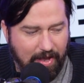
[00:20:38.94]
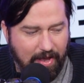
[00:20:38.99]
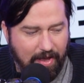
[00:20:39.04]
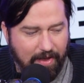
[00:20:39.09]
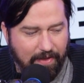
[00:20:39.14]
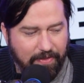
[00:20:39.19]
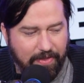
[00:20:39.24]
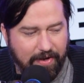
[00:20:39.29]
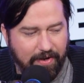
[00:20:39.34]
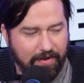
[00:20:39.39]

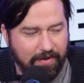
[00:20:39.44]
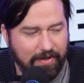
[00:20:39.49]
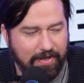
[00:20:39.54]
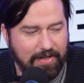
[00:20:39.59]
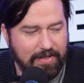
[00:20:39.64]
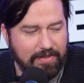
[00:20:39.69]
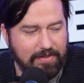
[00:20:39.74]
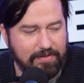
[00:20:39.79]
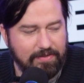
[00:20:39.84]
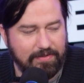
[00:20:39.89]
They
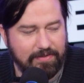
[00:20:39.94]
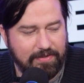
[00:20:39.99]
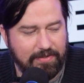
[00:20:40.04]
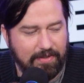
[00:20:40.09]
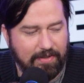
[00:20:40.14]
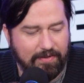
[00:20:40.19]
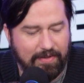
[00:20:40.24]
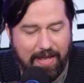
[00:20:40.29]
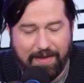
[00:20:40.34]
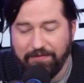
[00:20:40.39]

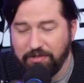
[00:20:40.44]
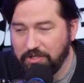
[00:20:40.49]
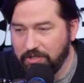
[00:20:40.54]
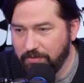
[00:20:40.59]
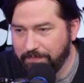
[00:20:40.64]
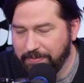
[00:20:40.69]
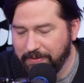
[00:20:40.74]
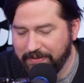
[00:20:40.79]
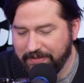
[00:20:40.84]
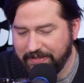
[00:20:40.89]
have a new
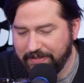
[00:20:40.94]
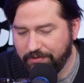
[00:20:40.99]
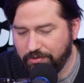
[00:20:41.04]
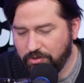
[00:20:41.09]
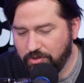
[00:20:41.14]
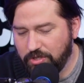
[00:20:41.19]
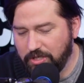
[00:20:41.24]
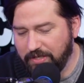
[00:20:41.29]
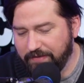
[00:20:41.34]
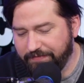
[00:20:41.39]
police
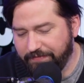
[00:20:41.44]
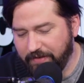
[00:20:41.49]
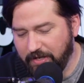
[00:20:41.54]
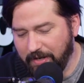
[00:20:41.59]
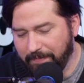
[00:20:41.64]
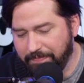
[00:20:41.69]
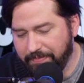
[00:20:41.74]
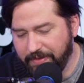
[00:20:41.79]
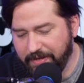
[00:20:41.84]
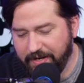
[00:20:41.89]
chief
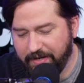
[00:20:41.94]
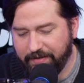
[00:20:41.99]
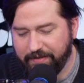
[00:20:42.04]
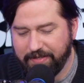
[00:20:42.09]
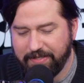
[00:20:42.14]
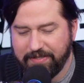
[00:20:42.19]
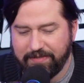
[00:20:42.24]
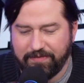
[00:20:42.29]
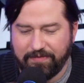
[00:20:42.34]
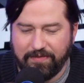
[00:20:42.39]
up there.
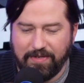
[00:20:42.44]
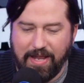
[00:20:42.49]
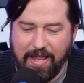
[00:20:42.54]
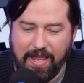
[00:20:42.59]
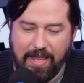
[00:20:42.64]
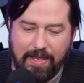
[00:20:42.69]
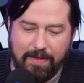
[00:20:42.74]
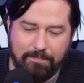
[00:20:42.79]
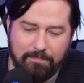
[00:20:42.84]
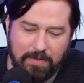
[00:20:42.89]
His
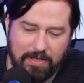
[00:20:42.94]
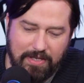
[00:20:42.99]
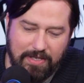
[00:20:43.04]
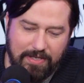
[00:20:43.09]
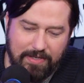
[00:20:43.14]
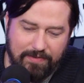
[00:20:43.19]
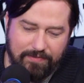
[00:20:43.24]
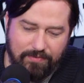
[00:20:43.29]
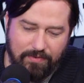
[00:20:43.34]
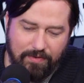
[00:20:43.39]
name
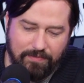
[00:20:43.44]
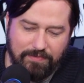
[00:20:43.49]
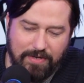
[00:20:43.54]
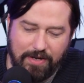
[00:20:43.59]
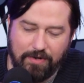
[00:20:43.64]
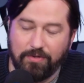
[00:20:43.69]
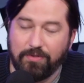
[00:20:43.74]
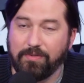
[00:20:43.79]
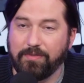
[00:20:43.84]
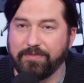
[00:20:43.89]
is
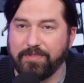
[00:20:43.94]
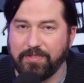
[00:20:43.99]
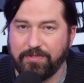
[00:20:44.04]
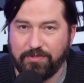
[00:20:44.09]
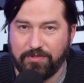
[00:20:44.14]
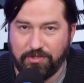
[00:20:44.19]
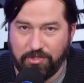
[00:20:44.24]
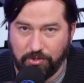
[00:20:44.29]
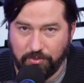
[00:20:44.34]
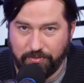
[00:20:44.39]
Darryl De
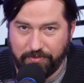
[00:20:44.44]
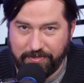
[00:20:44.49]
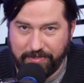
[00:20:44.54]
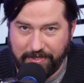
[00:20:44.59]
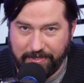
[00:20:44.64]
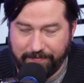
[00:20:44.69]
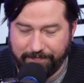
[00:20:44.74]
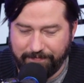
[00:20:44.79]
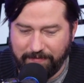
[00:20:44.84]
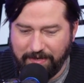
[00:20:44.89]

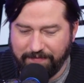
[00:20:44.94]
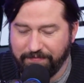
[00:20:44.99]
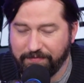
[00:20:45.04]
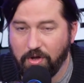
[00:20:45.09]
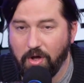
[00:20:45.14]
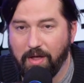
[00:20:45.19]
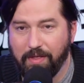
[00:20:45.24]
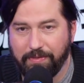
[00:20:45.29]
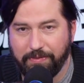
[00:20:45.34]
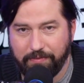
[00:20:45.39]
Souza. They've
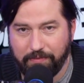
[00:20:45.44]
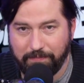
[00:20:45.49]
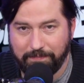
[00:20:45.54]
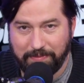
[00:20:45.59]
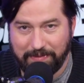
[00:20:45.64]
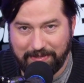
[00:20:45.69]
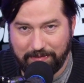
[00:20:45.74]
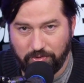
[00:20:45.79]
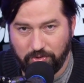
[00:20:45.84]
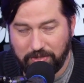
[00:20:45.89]
gone through
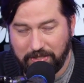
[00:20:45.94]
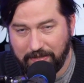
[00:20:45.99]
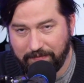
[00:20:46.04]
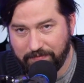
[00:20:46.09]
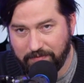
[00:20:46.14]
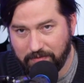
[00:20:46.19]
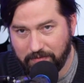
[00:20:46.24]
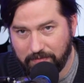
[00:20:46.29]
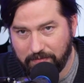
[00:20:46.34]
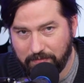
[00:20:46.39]
police
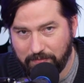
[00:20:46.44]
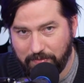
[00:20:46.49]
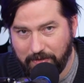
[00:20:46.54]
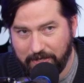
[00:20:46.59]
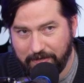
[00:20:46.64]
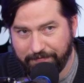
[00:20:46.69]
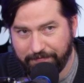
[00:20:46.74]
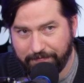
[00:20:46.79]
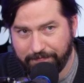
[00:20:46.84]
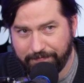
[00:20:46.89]
chiefs,
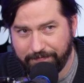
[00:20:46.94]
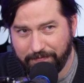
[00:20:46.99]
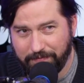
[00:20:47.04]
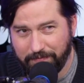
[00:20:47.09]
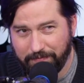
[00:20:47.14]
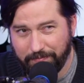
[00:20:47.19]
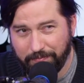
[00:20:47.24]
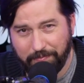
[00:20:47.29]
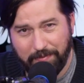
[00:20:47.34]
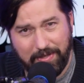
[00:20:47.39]

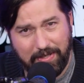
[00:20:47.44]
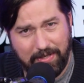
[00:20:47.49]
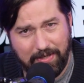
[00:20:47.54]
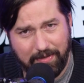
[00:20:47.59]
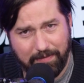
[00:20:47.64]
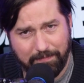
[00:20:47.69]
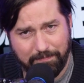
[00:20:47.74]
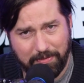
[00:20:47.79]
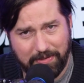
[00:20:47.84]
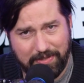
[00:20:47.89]

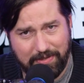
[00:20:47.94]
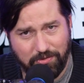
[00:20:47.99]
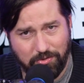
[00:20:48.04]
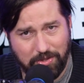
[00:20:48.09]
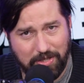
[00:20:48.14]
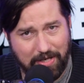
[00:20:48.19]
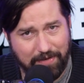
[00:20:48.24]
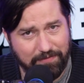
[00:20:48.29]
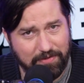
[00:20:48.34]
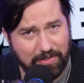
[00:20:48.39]
three police
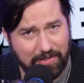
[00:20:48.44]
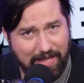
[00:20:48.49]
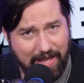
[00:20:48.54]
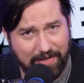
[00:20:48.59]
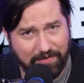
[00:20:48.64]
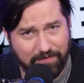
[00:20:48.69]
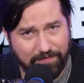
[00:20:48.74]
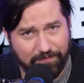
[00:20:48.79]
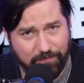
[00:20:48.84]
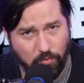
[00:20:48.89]
chiefs in the
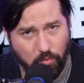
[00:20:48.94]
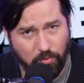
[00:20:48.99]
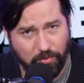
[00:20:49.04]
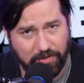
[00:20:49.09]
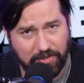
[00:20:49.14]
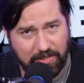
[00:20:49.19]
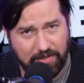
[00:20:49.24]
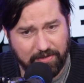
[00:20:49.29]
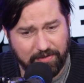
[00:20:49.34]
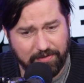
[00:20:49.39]
last 4
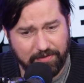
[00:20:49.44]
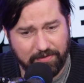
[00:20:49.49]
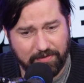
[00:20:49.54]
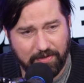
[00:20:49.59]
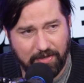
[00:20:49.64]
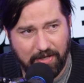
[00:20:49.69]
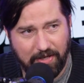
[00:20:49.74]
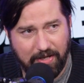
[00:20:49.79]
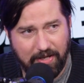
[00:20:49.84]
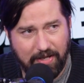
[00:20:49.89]
years.
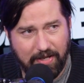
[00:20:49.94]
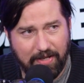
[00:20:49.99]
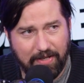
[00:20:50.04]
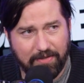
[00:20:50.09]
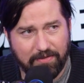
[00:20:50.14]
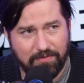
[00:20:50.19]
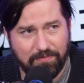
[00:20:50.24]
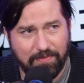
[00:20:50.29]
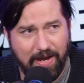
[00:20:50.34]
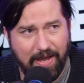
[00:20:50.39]

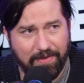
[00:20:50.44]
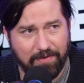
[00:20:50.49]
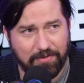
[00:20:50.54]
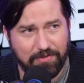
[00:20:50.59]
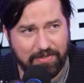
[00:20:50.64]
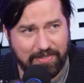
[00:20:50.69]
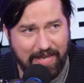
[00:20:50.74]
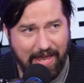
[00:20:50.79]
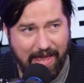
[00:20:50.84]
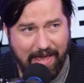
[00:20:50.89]
It's rather
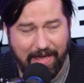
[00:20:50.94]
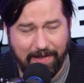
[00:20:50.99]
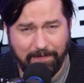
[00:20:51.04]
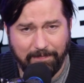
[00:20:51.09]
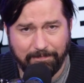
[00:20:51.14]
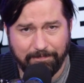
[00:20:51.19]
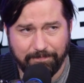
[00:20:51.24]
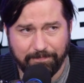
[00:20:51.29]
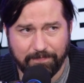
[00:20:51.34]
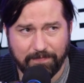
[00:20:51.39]
sad,
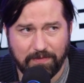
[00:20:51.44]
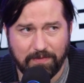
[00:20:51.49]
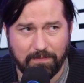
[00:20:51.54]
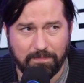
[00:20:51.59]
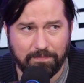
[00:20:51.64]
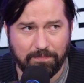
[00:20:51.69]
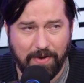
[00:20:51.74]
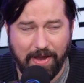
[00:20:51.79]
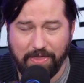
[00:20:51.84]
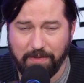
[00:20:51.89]

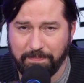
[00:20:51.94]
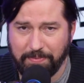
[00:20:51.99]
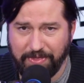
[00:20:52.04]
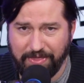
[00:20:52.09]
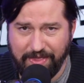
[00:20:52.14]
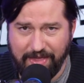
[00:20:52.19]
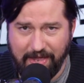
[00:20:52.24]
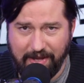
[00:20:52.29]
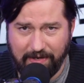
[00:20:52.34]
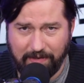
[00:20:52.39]
rather
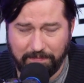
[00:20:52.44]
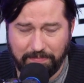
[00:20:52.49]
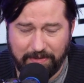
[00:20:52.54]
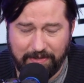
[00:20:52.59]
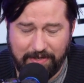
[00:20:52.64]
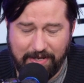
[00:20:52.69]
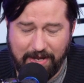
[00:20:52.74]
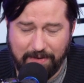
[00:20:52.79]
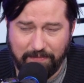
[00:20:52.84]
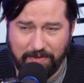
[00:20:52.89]
pathetic, but
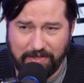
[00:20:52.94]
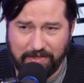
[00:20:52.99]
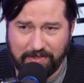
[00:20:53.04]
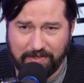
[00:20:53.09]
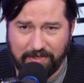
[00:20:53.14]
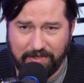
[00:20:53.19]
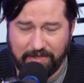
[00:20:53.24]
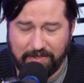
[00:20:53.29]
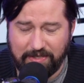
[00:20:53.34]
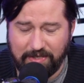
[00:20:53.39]
hey, what are you
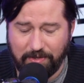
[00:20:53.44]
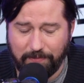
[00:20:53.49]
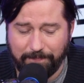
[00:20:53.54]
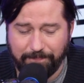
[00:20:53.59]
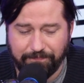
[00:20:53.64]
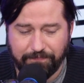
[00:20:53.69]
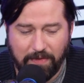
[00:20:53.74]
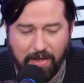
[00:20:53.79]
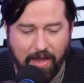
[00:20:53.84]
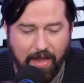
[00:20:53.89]
going to do?
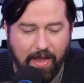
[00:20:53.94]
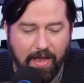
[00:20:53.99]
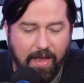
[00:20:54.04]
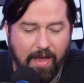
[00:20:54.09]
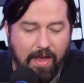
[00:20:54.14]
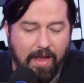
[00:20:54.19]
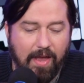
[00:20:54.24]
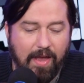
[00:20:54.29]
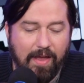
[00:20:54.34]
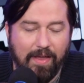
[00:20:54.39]

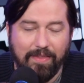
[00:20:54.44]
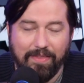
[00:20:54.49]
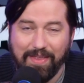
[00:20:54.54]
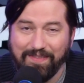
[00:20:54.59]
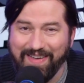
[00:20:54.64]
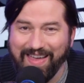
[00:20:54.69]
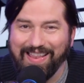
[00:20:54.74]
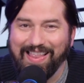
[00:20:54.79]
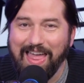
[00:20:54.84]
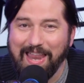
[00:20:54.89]
They've
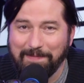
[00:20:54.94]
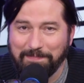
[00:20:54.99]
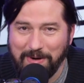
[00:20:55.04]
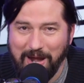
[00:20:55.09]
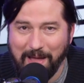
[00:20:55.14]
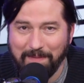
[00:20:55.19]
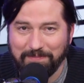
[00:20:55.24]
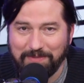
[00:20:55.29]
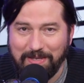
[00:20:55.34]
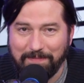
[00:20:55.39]
had a lot of
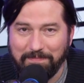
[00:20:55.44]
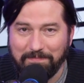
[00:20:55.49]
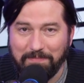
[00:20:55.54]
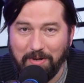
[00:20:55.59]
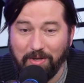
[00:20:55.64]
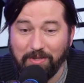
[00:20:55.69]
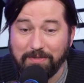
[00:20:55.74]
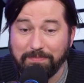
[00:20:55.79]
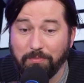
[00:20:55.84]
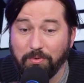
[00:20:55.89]
problems up in
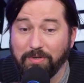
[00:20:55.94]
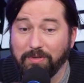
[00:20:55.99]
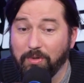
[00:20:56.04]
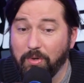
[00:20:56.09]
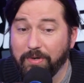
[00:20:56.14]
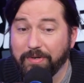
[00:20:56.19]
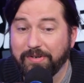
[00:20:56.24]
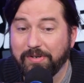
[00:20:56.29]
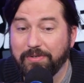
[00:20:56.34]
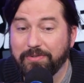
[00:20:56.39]
Baltimore.
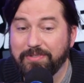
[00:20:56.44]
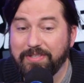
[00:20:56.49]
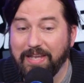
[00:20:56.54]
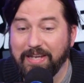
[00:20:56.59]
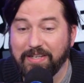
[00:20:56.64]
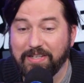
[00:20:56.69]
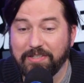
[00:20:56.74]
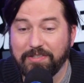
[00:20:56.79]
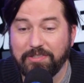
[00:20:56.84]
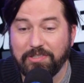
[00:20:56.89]
Lord knows they
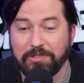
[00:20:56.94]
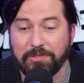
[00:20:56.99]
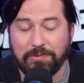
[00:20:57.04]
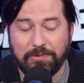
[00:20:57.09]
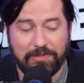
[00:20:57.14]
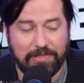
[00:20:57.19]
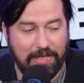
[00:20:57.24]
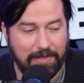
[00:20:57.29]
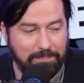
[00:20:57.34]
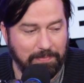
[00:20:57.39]
could
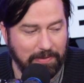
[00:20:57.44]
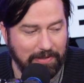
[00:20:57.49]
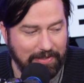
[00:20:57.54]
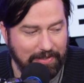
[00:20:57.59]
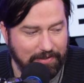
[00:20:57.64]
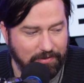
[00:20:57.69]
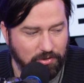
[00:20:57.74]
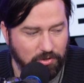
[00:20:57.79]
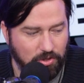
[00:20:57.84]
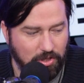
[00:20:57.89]
use a
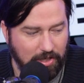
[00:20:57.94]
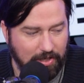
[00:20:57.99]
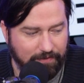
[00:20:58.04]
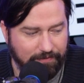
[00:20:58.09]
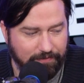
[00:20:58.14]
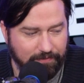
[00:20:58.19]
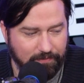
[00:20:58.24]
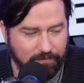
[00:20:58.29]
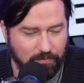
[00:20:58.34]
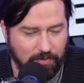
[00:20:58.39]
police chief.